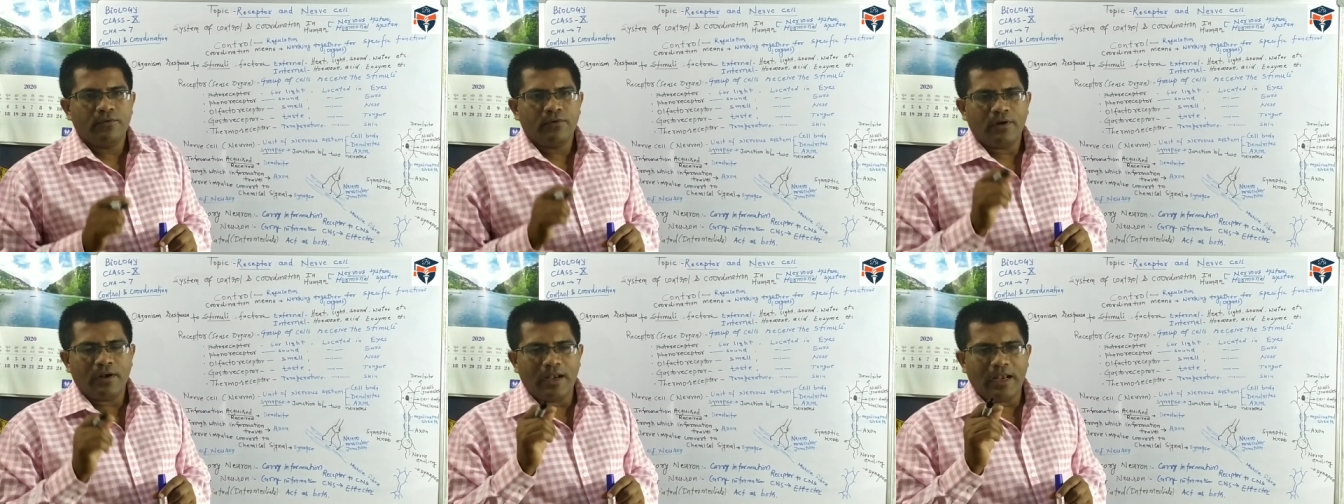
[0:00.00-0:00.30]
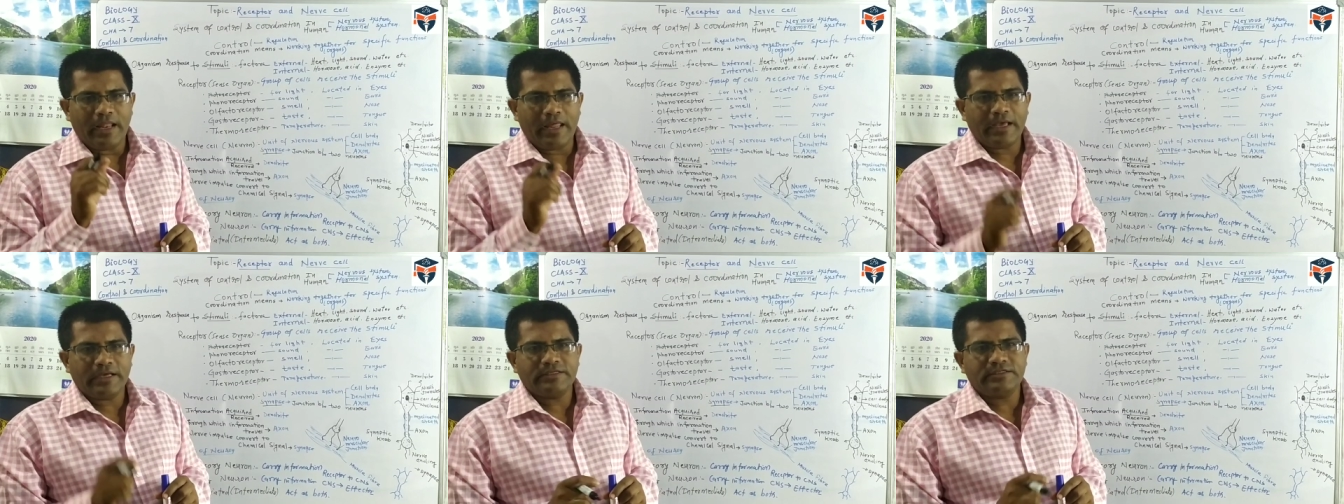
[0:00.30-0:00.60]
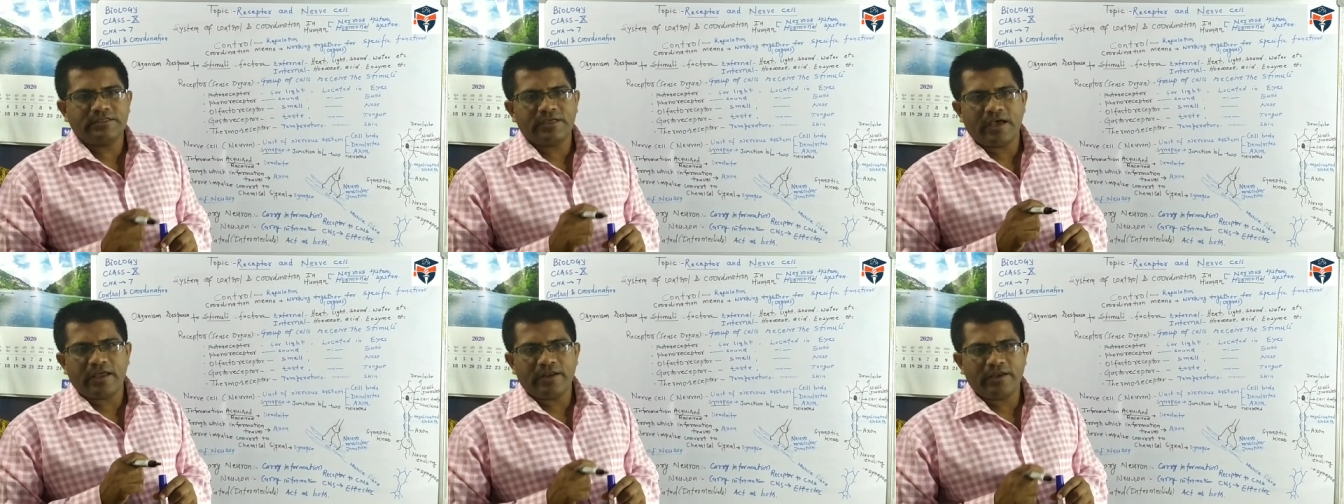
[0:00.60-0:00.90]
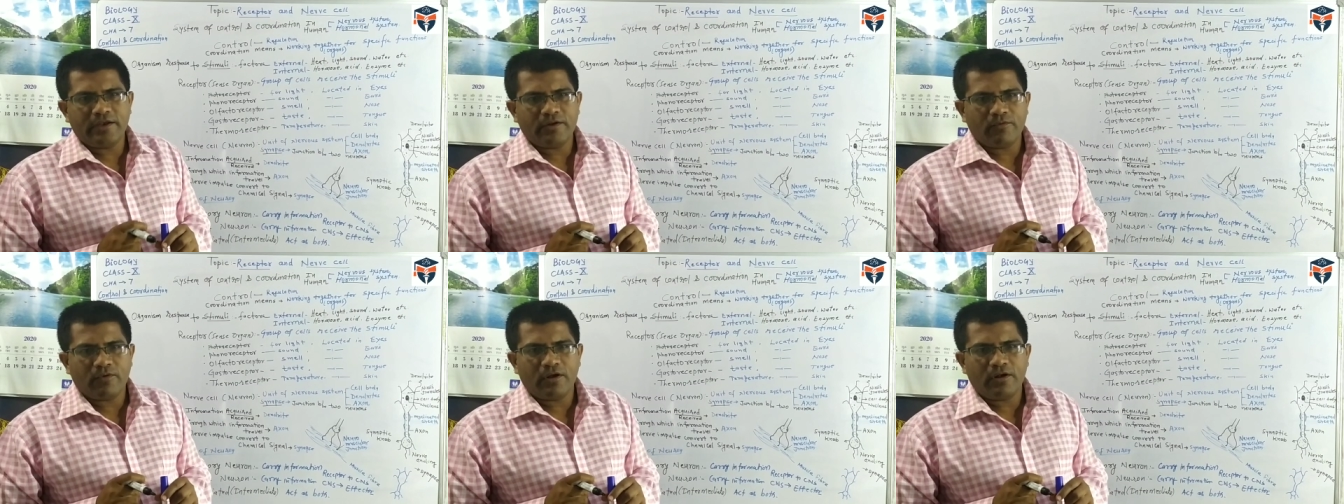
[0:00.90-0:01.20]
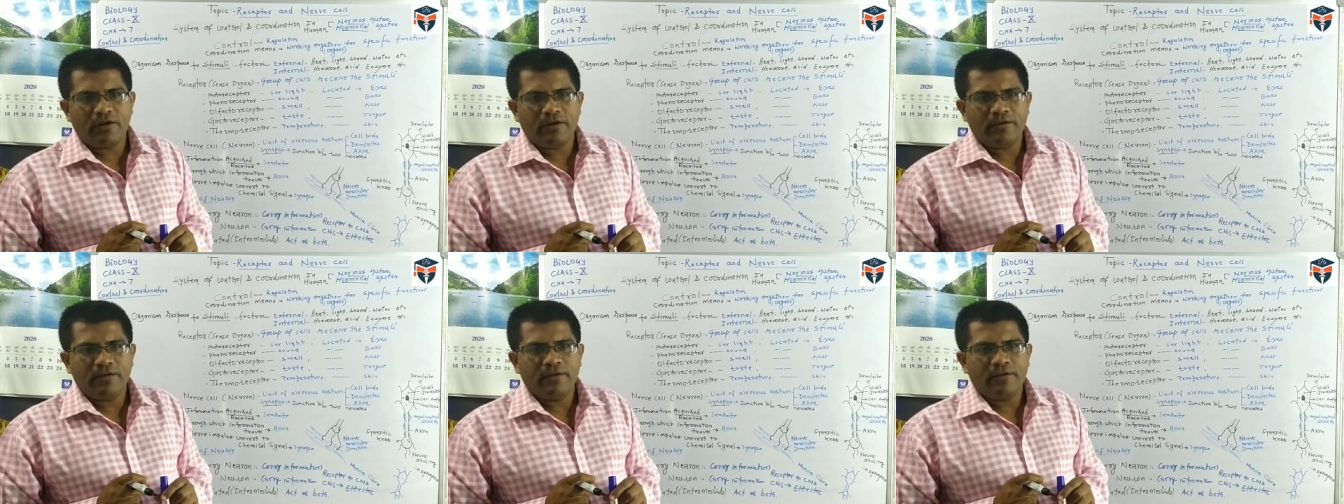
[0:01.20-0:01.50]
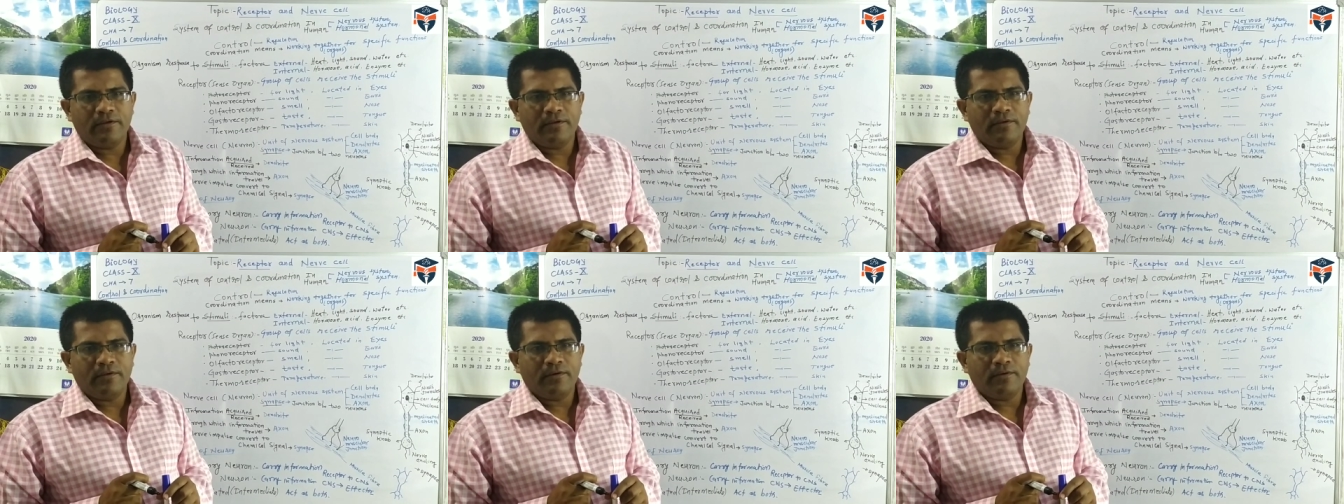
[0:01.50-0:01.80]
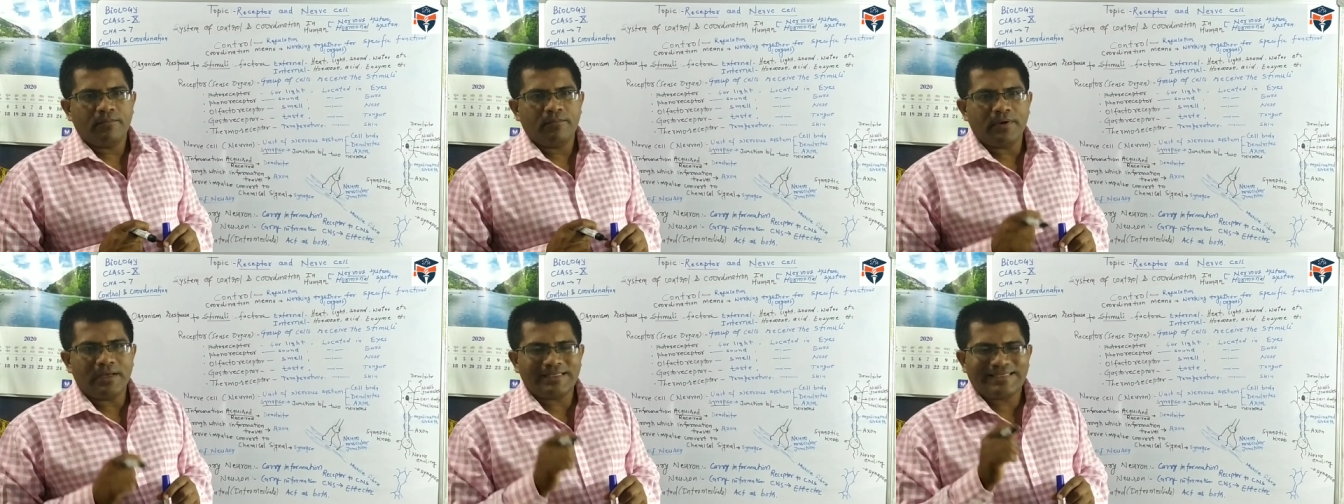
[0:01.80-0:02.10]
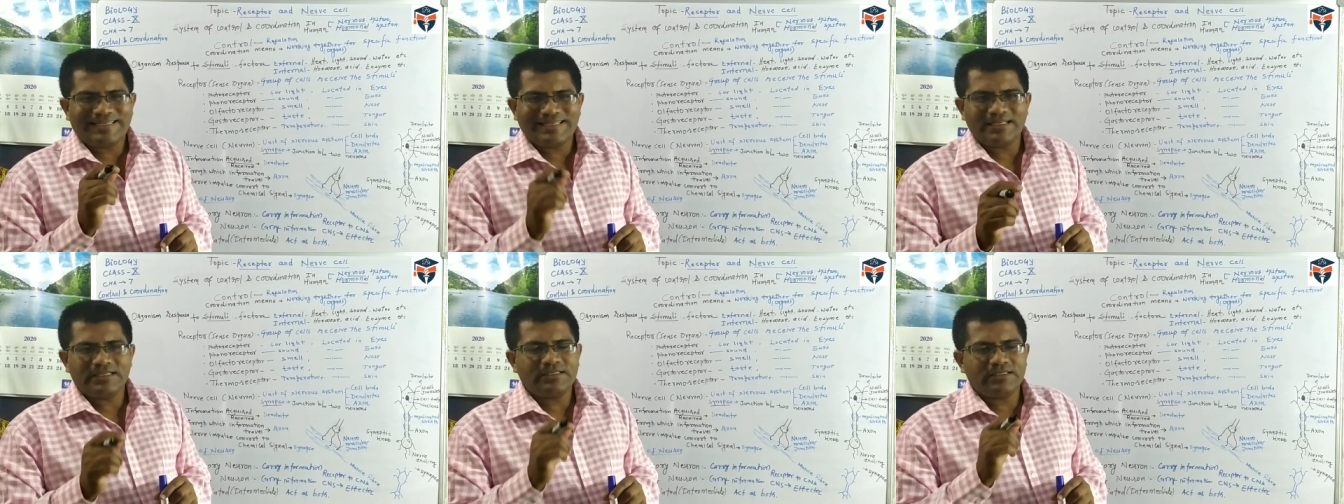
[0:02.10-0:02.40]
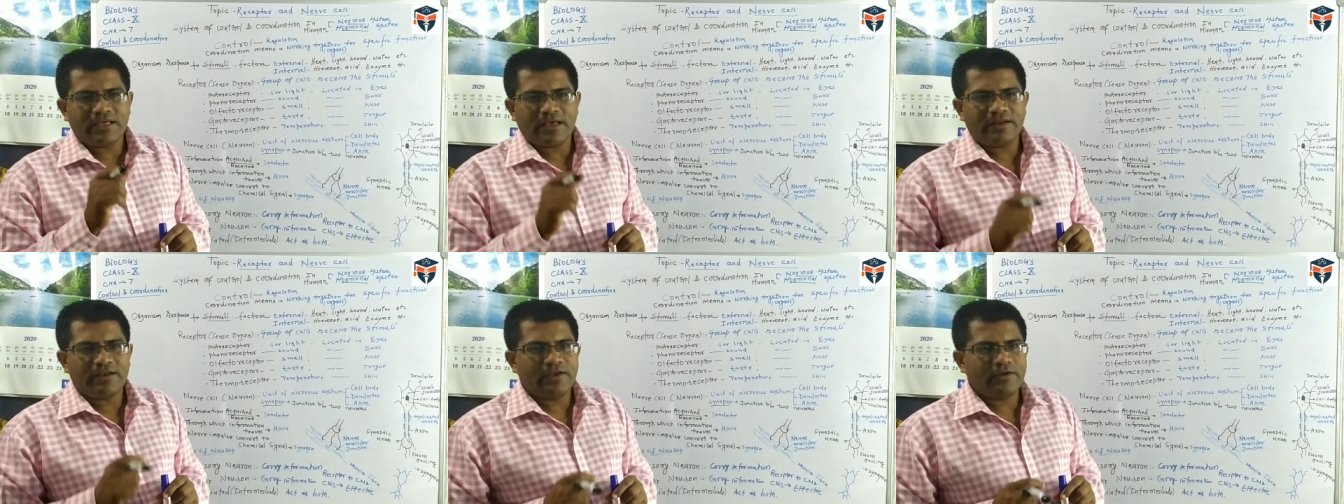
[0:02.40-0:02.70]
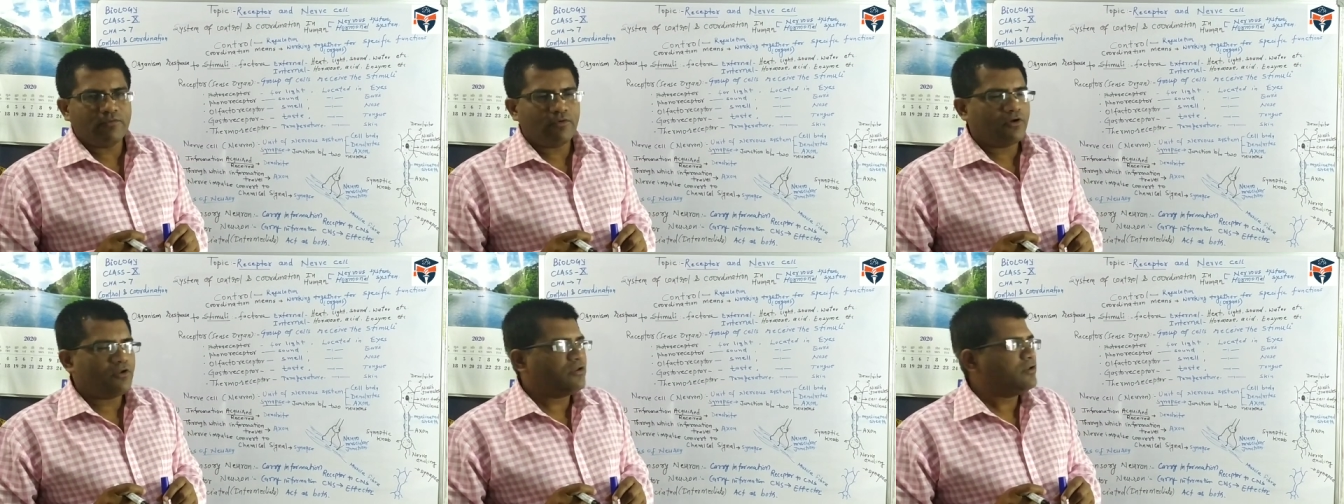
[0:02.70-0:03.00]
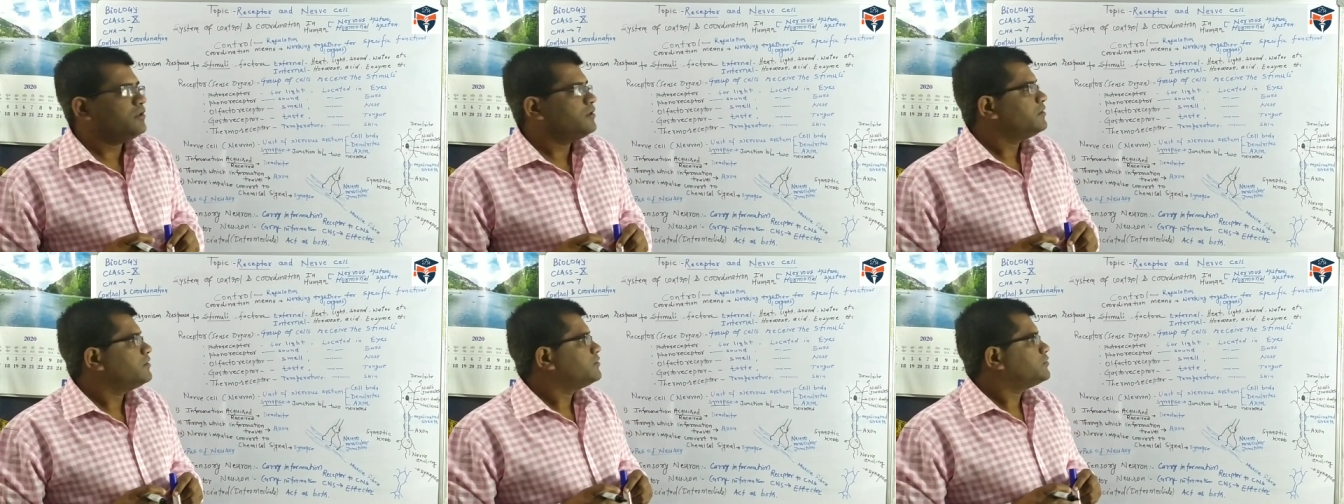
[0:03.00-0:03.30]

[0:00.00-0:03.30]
legs are involved, muscles are involved.